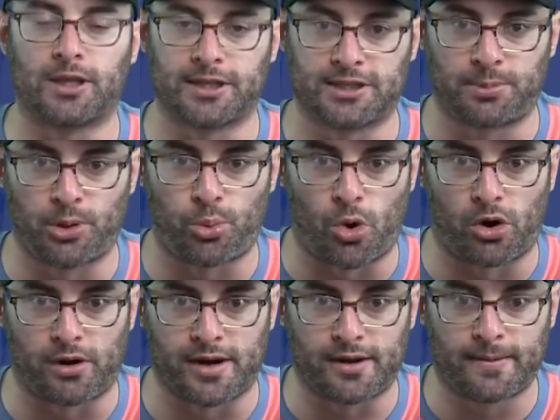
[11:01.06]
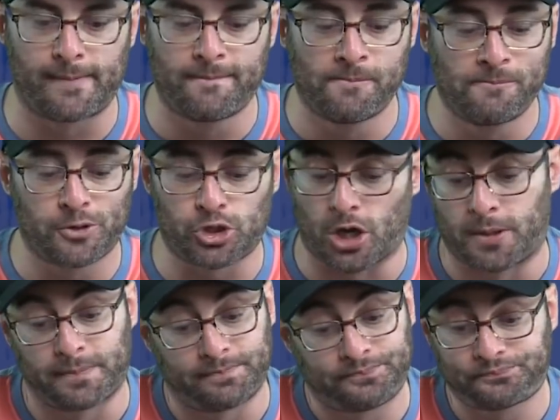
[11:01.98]
Elizabeth Warren.
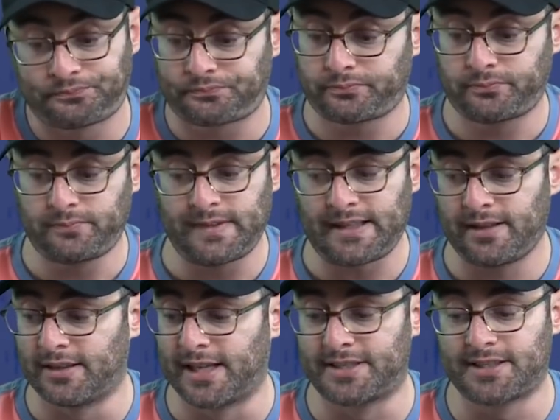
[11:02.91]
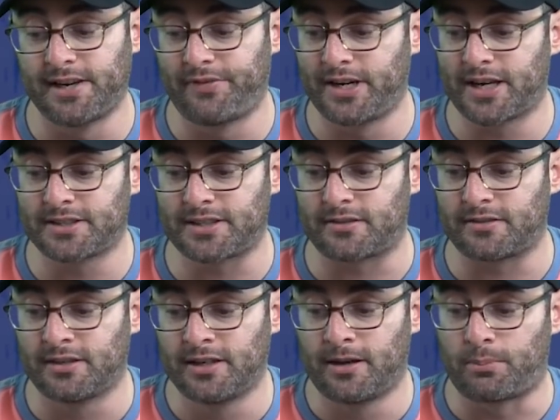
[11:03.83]
So let's see if he does it.
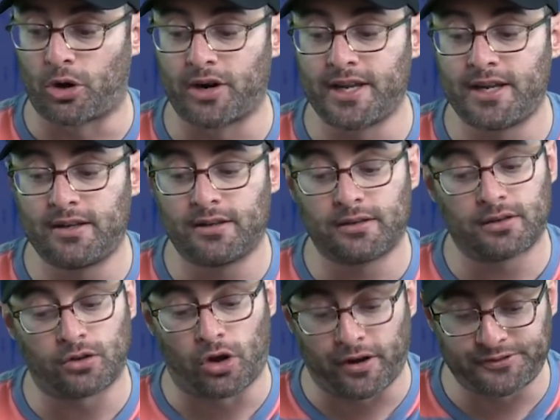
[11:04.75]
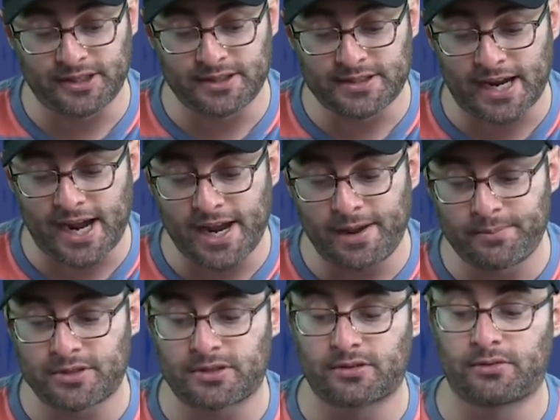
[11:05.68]
Bernie
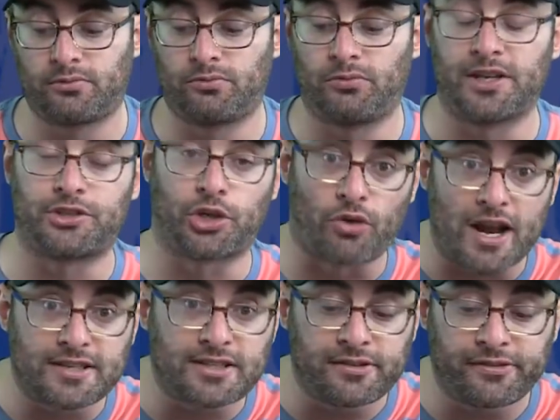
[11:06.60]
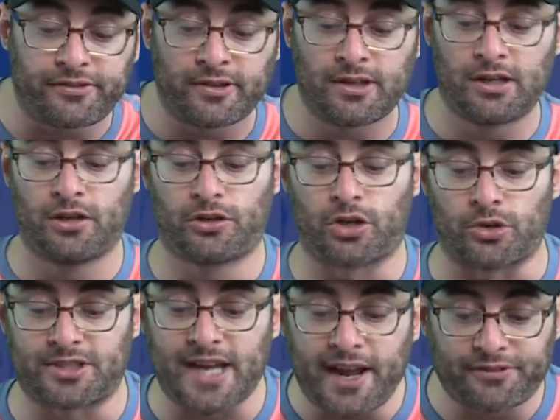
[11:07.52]
oftentimes is aggressive,
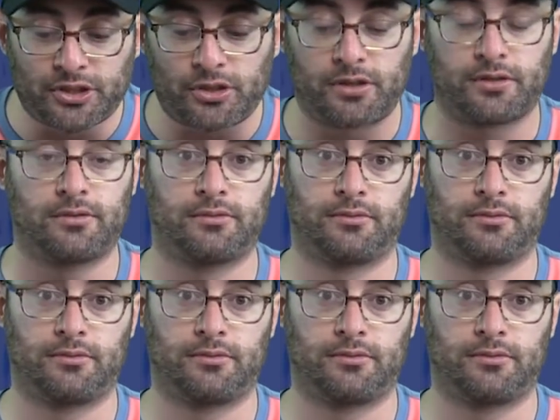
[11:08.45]
goes after